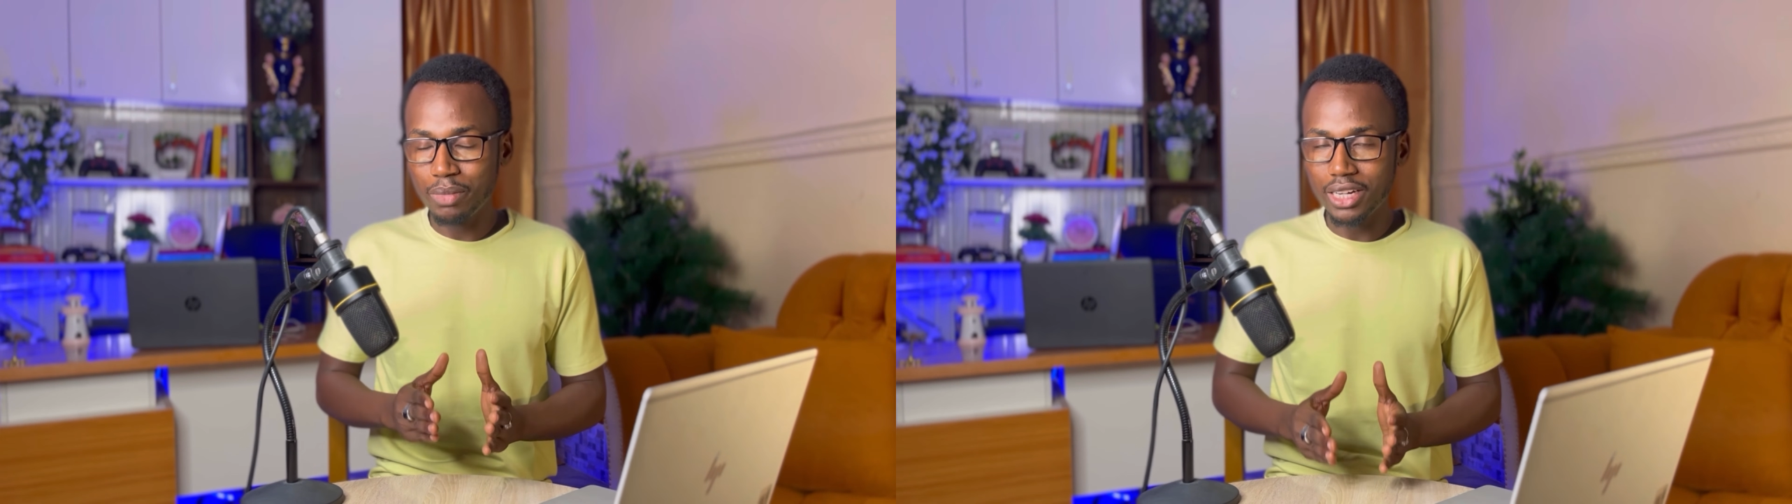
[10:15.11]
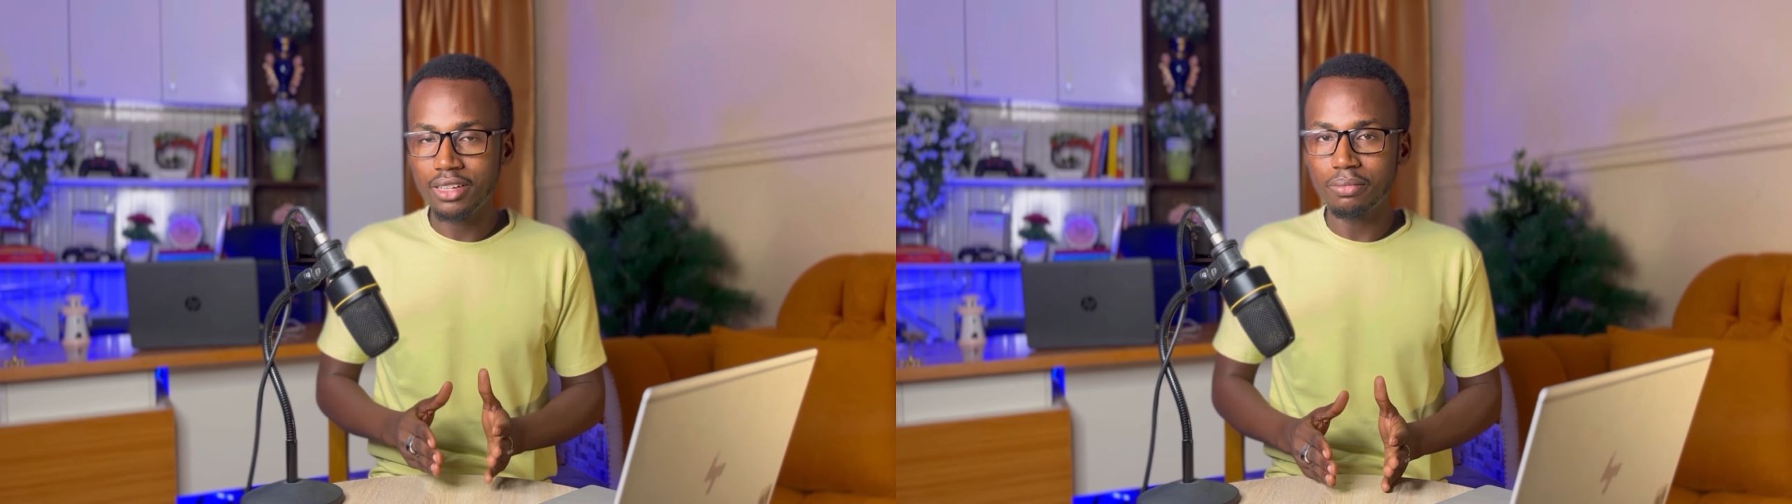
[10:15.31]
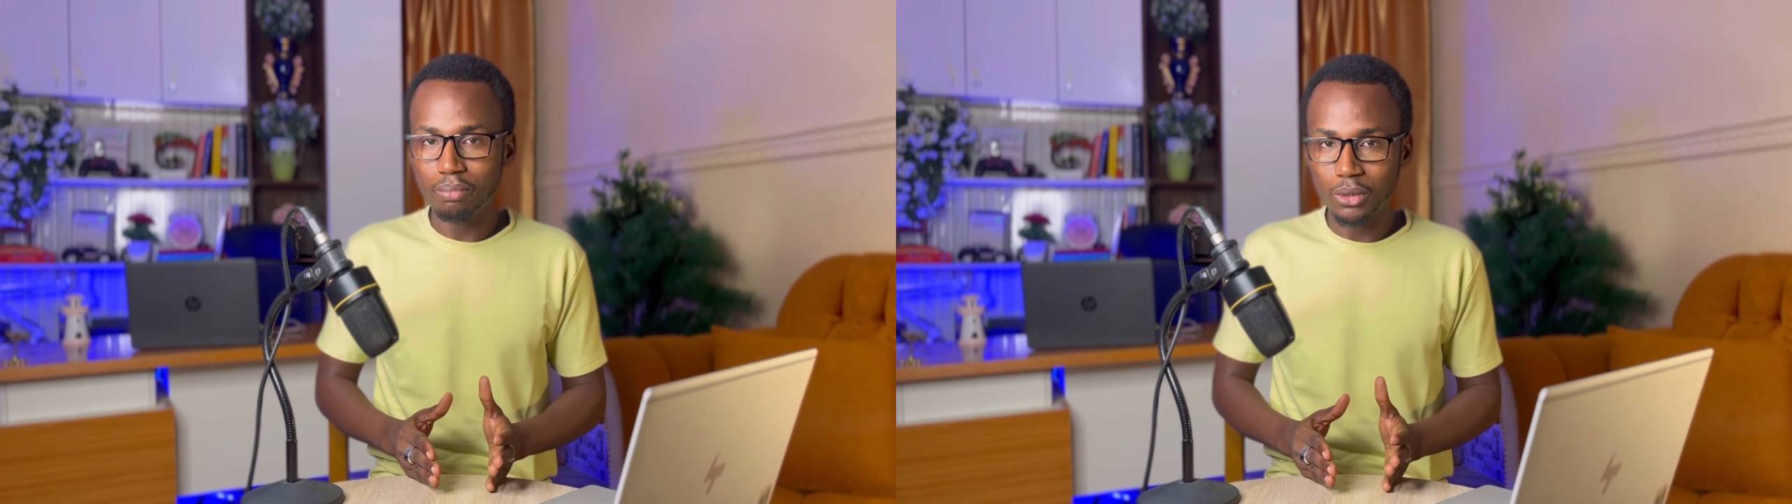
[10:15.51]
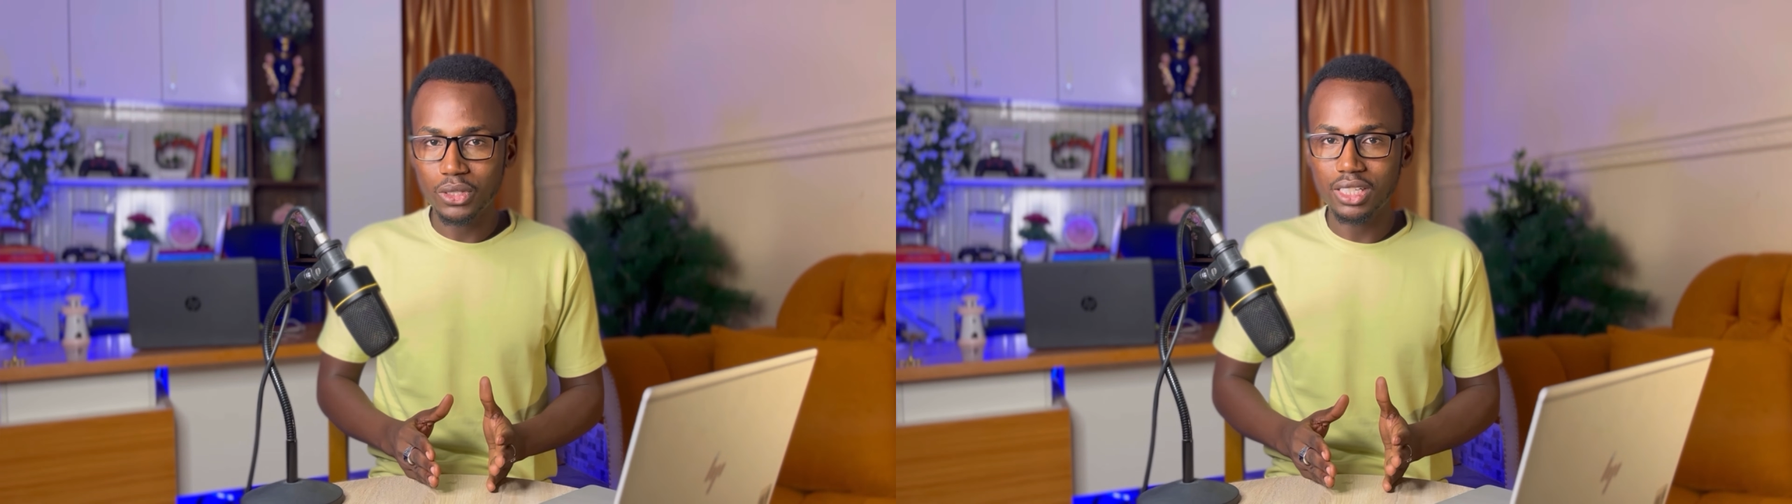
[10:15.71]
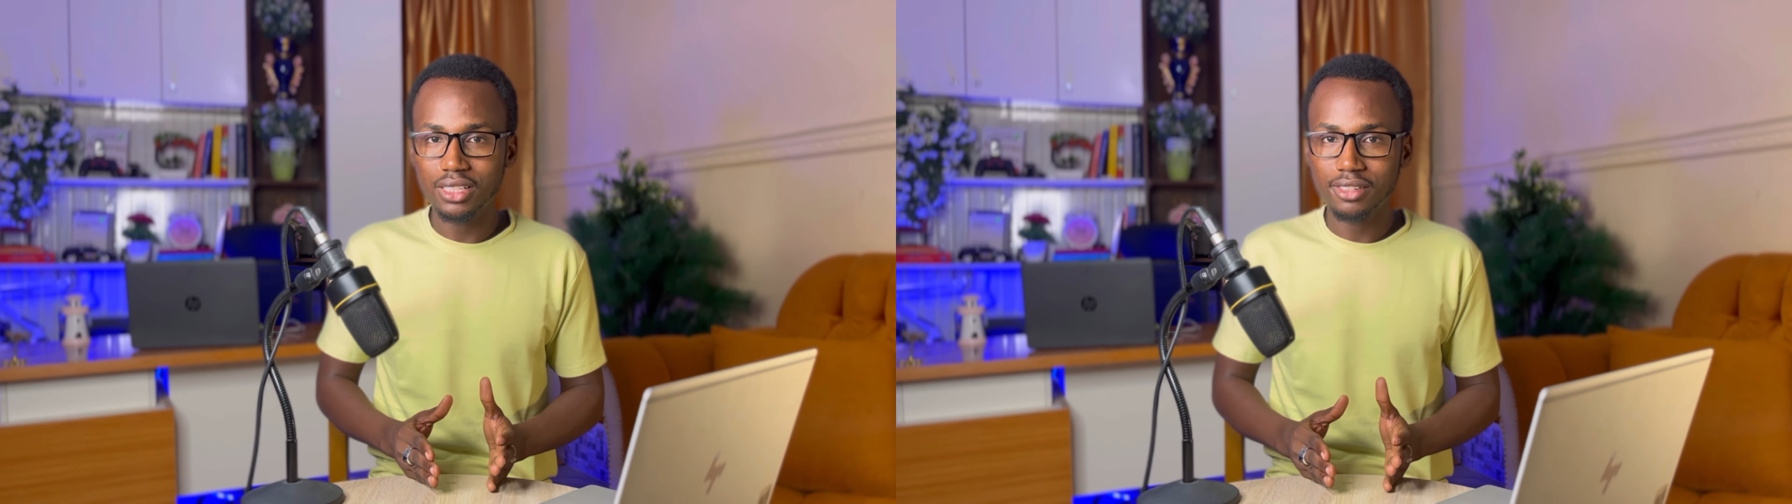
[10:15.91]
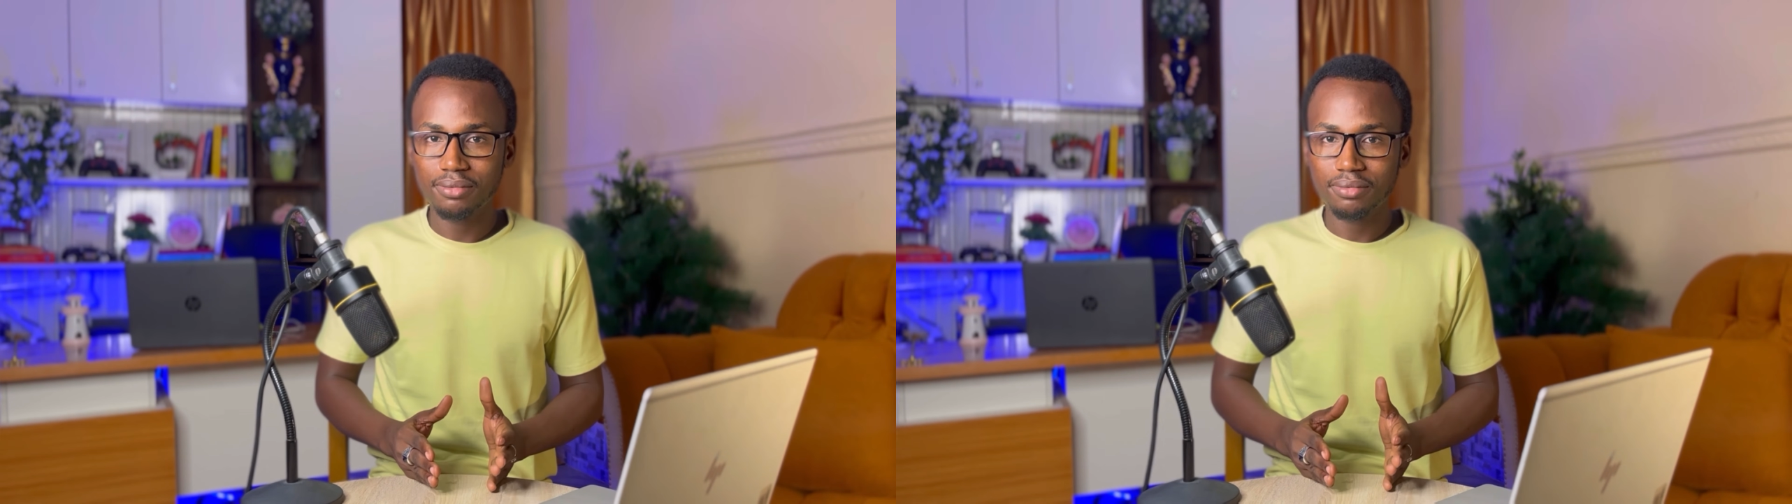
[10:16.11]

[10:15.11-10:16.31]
very important.